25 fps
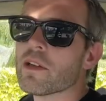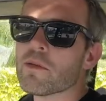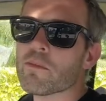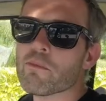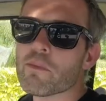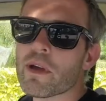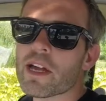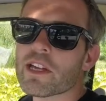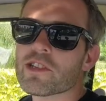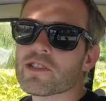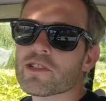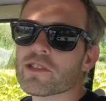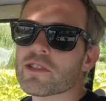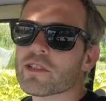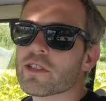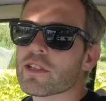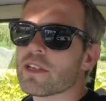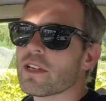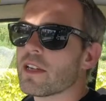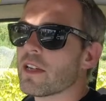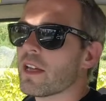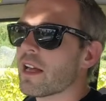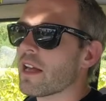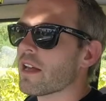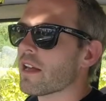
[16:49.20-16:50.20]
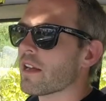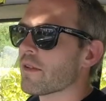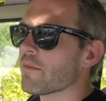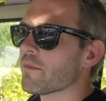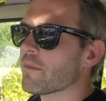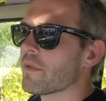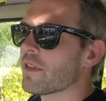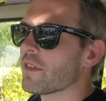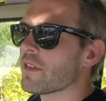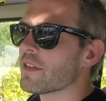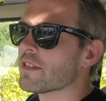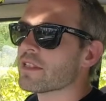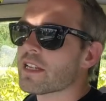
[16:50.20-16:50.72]
mesh
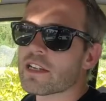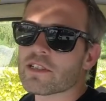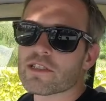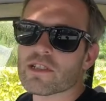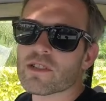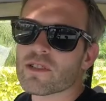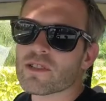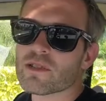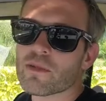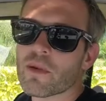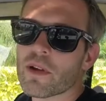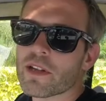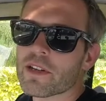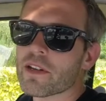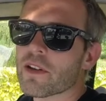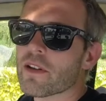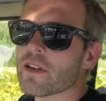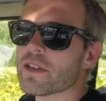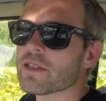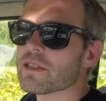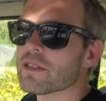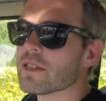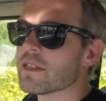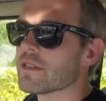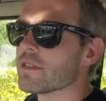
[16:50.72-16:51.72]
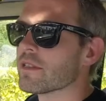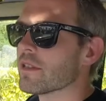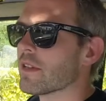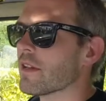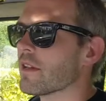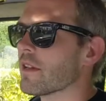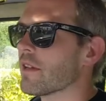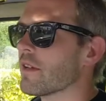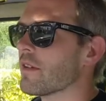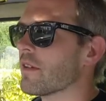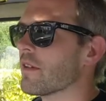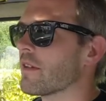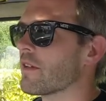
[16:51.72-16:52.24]
um, this actually looks quite nice. It's
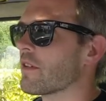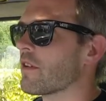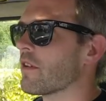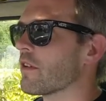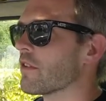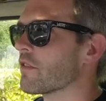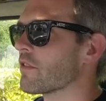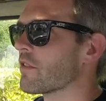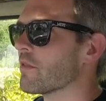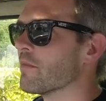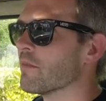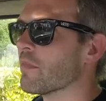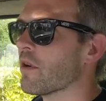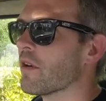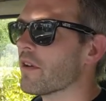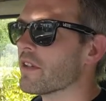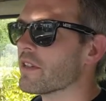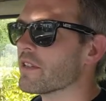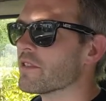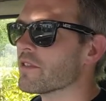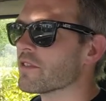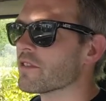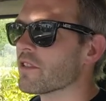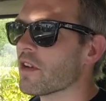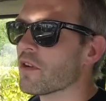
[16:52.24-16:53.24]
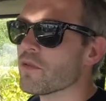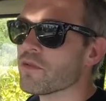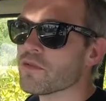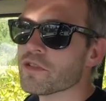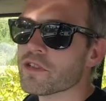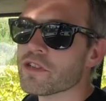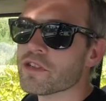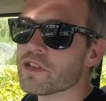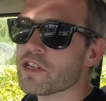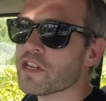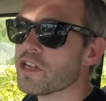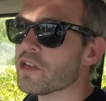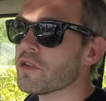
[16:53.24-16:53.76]
uh, kind of combines old
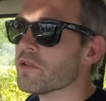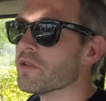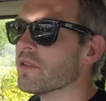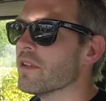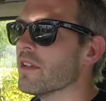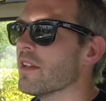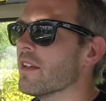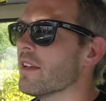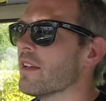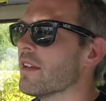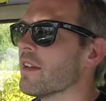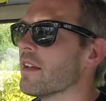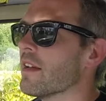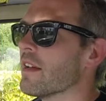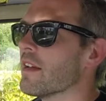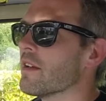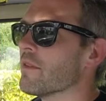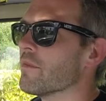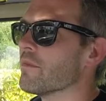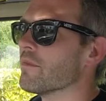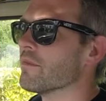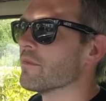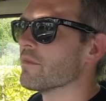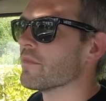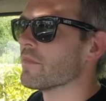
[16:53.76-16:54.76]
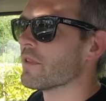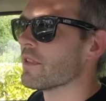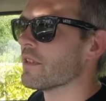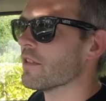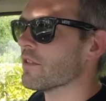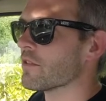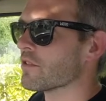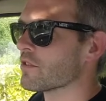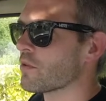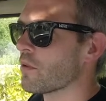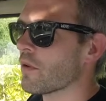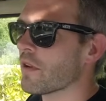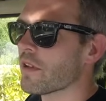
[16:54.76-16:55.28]
and new. Um,
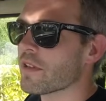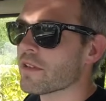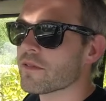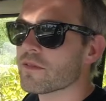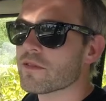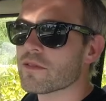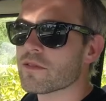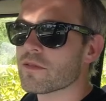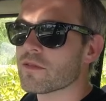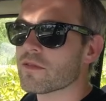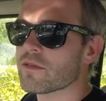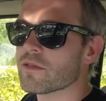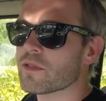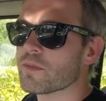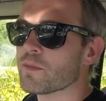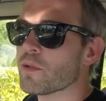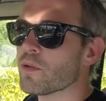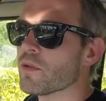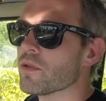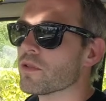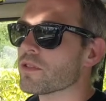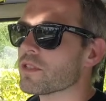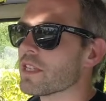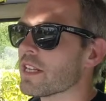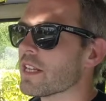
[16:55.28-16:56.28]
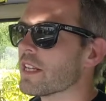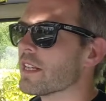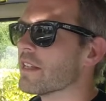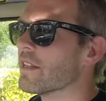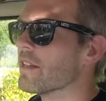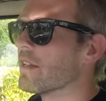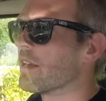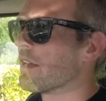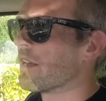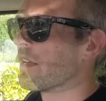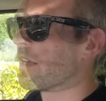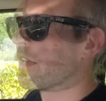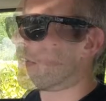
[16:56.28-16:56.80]
looks quite sporty.
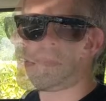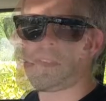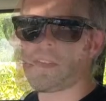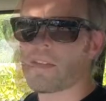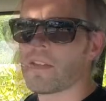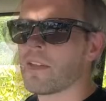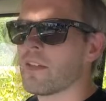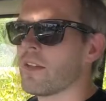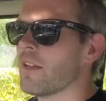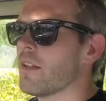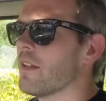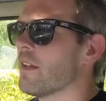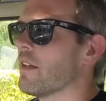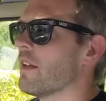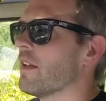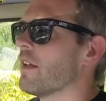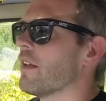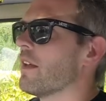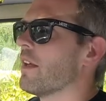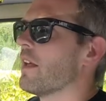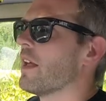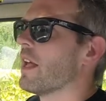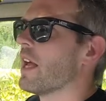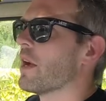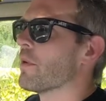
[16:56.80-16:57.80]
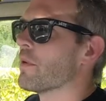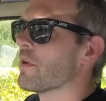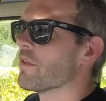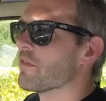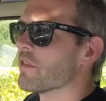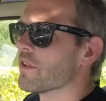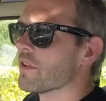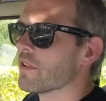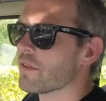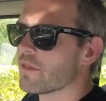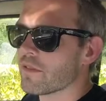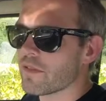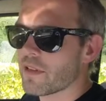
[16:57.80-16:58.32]

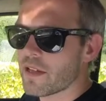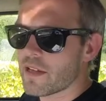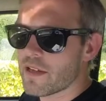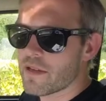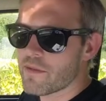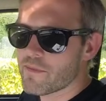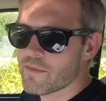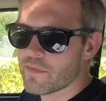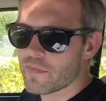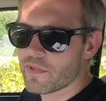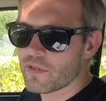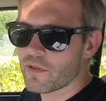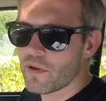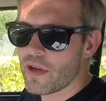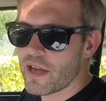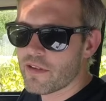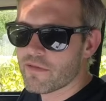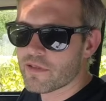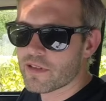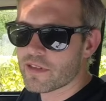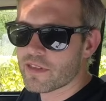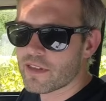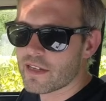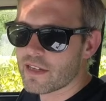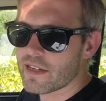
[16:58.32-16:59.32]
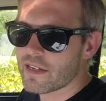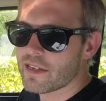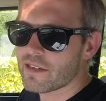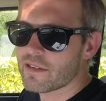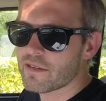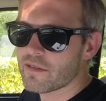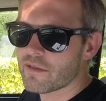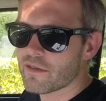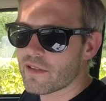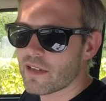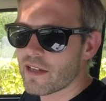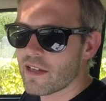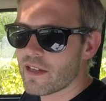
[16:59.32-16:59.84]
However, um, not
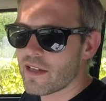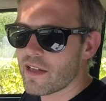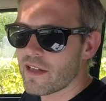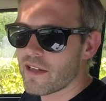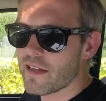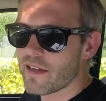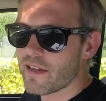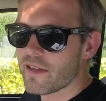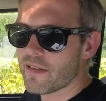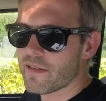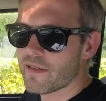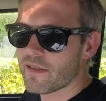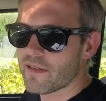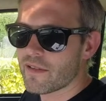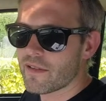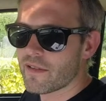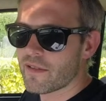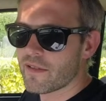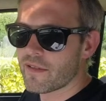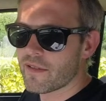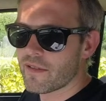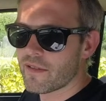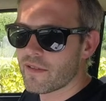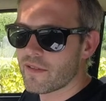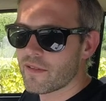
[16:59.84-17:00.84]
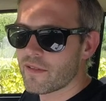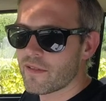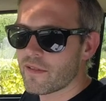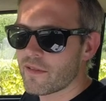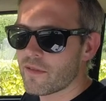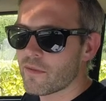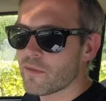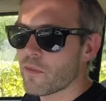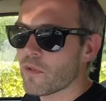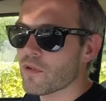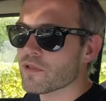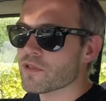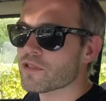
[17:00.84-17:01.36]
everything uh,
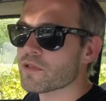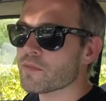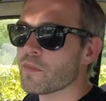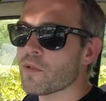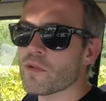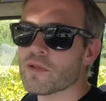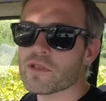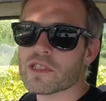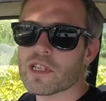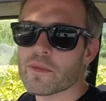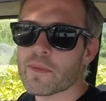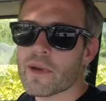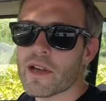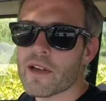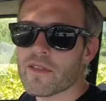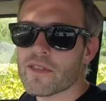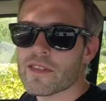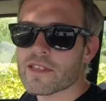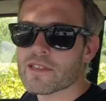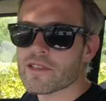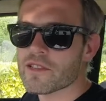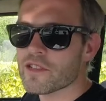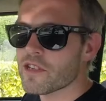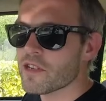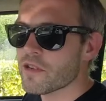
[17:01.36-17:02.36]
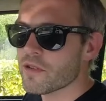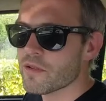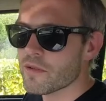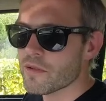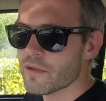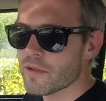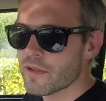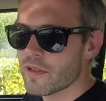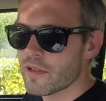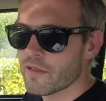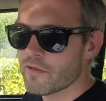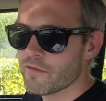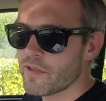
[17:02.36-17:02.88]
was sporty about this new
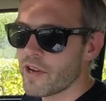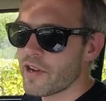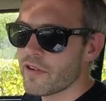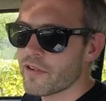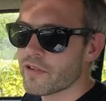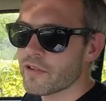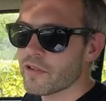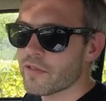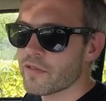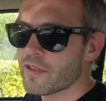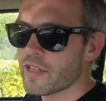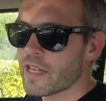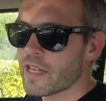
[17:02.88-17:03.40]
variant of the